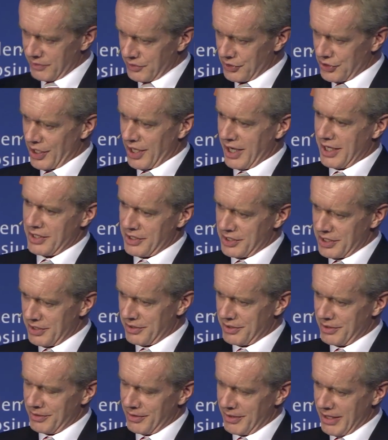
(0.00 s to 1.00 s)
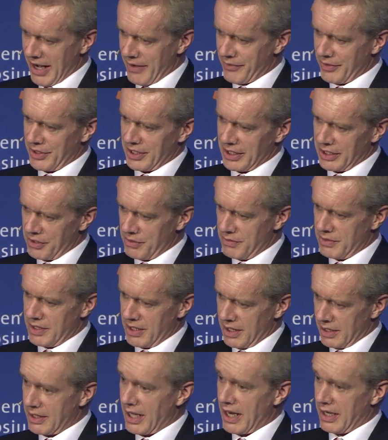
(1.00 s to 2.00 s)
shines through everything you
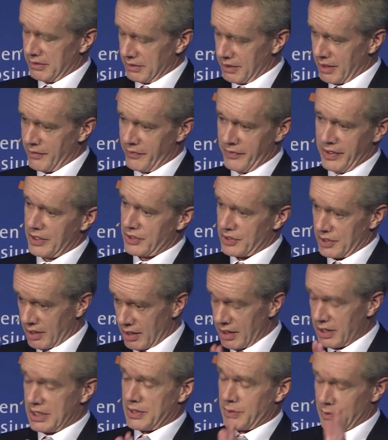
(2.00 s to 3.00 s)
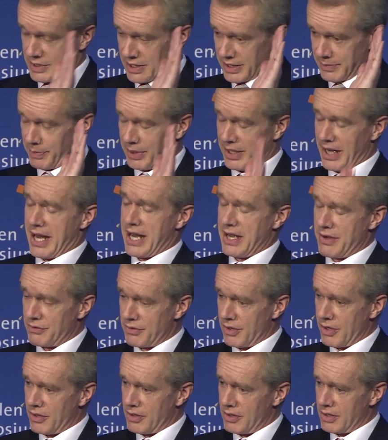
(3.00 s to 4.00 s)
did, that conviction that this was just plain
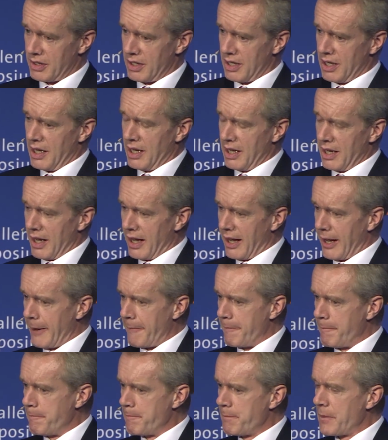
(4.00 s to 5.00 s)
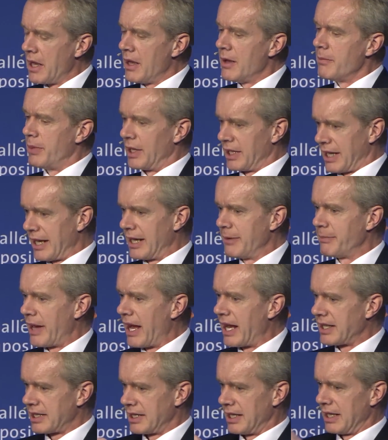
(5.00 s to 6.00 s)
wrong. But getting
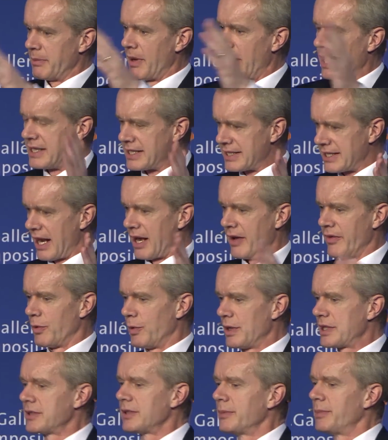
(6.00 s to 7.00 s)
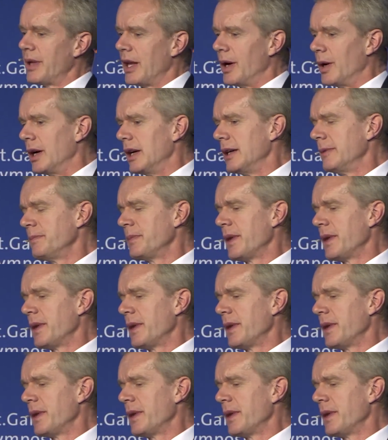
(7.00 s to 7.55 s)
back to the mindset of a whistleblower,